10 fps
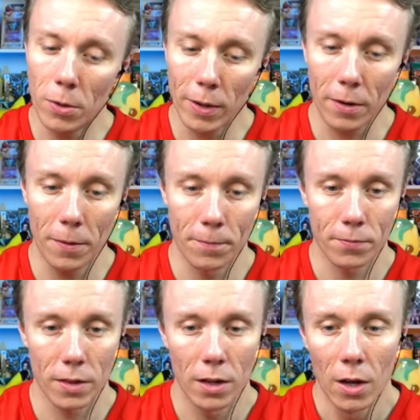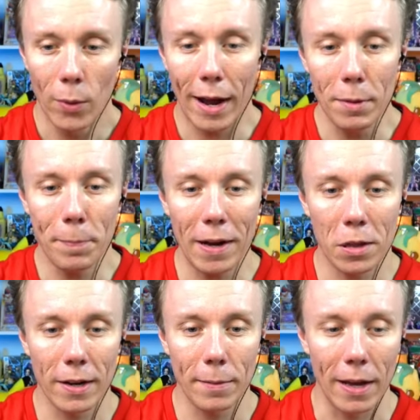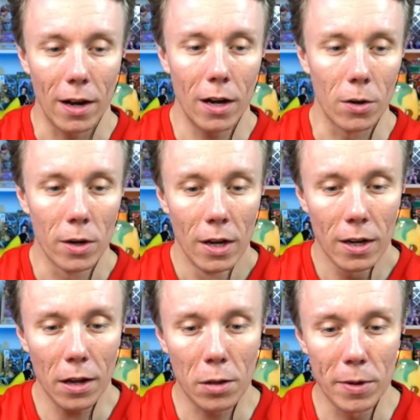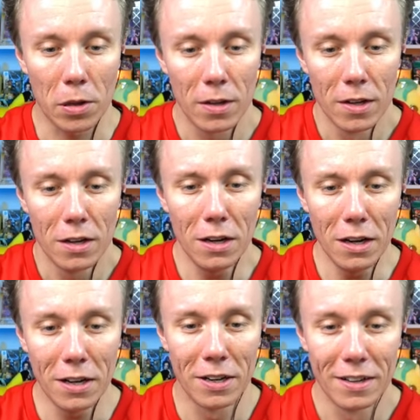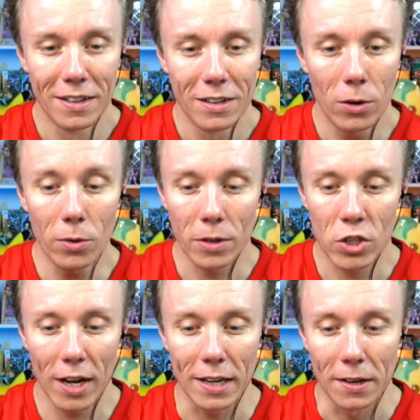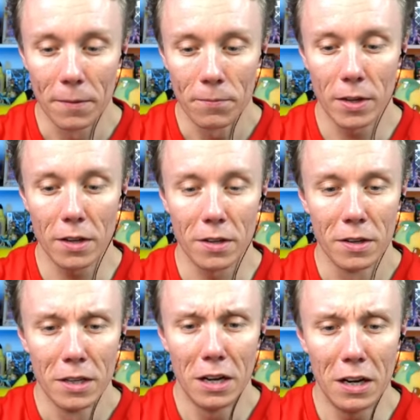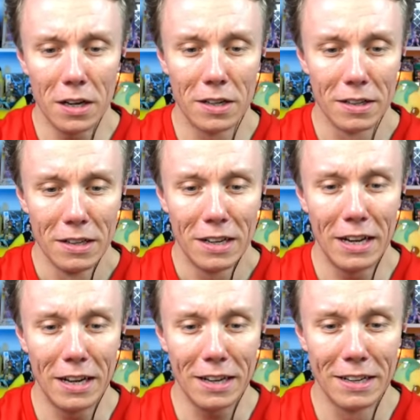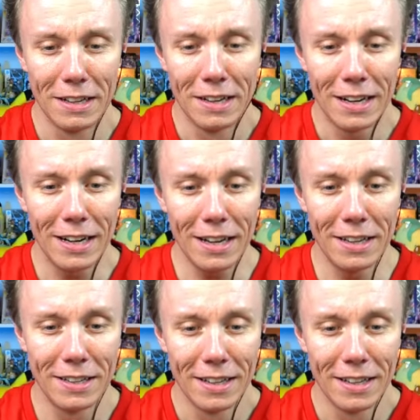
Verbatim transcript: well, Wait, how many packs did I get? Uh-oh. Customers! Ah! Oh, that's shiny. Ah, ah, ah, ah.